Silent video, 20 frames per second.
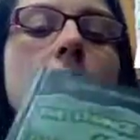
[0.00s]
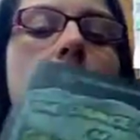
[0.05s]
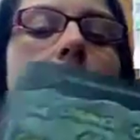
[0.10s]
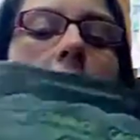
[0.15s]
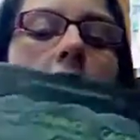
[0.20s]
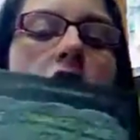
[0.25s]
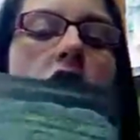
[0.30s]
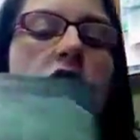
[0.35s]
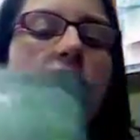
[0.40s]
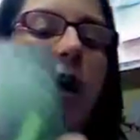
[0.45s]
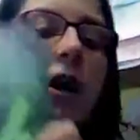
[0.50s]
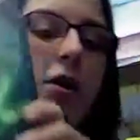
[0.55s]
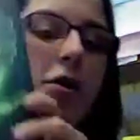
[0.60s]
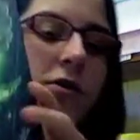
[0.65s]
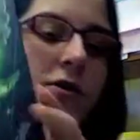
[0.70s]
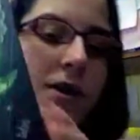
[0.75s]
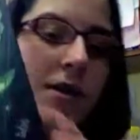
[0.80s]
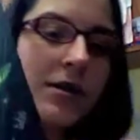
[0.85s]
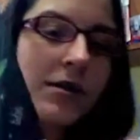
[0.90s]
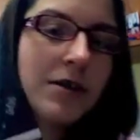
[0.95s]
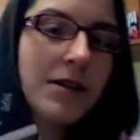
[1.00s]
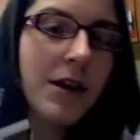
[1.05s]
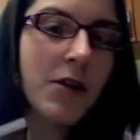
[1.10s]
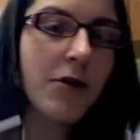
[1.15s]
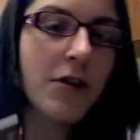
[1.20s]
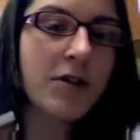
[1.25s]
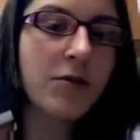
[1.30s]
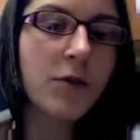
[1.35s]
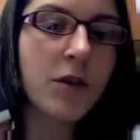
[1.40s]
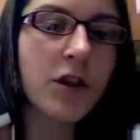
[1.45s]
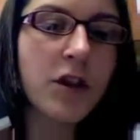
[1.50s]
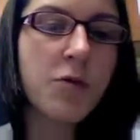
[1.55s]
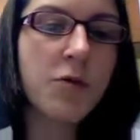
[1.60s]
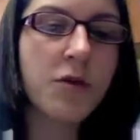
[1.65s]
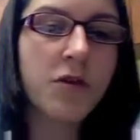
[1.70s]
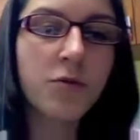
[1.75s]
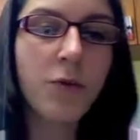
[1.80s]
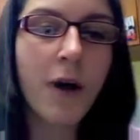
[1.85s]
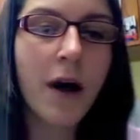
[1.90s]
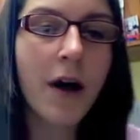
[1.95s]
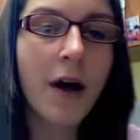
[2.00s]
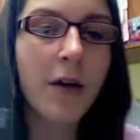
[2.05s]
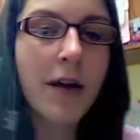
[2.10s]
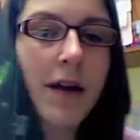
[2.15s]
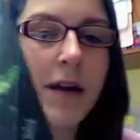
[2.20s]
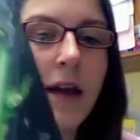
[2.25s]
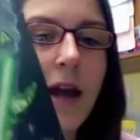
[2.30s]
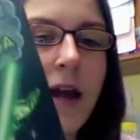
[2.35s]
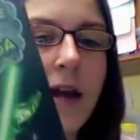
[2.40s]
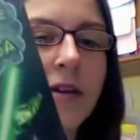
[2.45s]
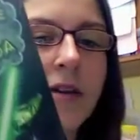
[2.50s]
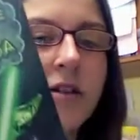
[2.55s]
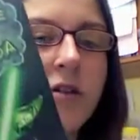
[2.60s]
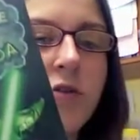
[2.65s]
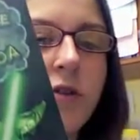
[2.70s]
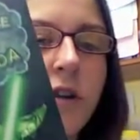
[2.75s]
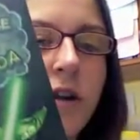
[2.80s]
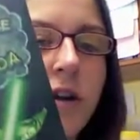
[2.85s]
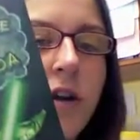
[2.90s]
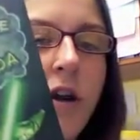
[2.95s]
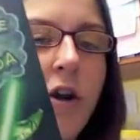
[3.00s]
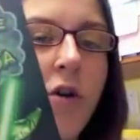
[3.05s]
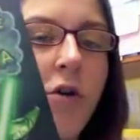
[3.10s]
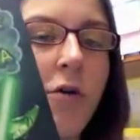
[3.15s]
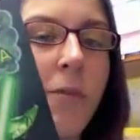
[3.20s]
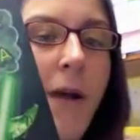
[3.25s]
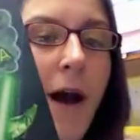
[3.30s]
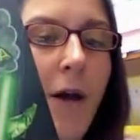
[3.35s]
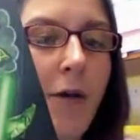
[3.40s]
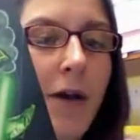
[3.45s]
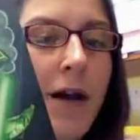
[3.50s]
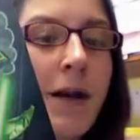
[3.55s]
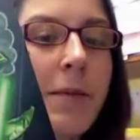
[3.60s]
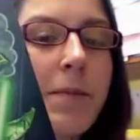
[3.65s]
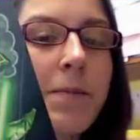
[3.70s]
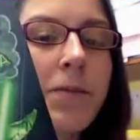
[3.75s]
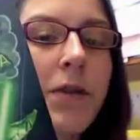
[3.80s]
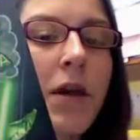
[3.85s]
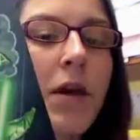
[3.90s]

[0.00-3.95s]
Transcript: share this series with you as well, in case you didn't know about it.